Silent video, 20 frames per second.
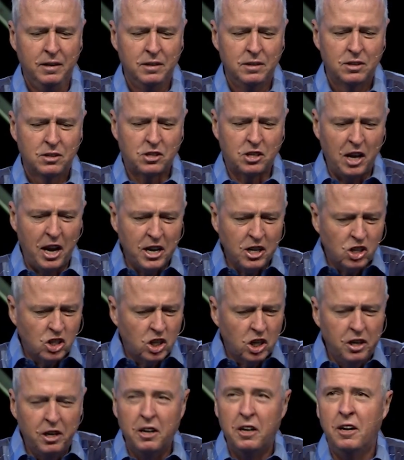
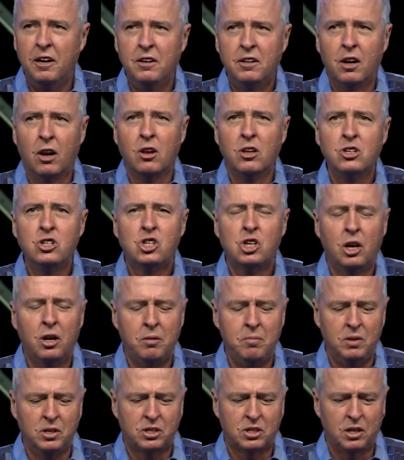sanction it into
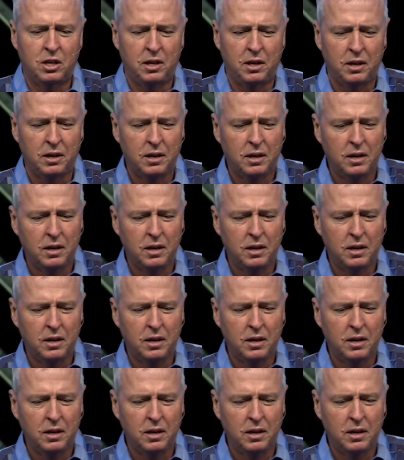legitimacy.